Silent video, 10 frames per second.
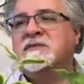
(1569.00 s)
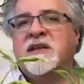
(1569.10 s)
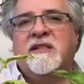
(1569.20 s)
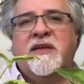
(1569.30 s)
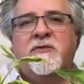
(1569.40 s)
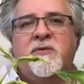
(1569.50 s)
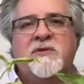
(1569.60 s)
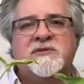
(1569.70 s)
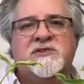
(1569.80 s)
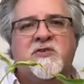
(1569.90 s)
kind of like what we
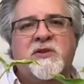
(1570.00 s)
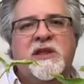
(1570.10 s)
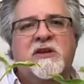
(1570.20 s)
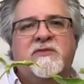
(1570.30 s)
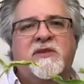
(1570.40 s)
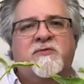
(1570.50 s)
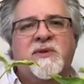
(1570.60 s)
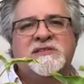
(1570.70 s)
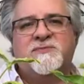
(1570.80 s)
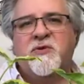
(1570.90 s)
were showing here in these
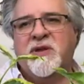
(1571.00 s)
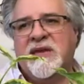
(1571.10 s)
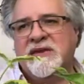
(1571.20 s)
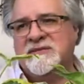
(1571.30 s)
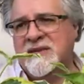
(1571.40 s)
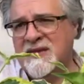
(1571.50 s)
mixed bouquets,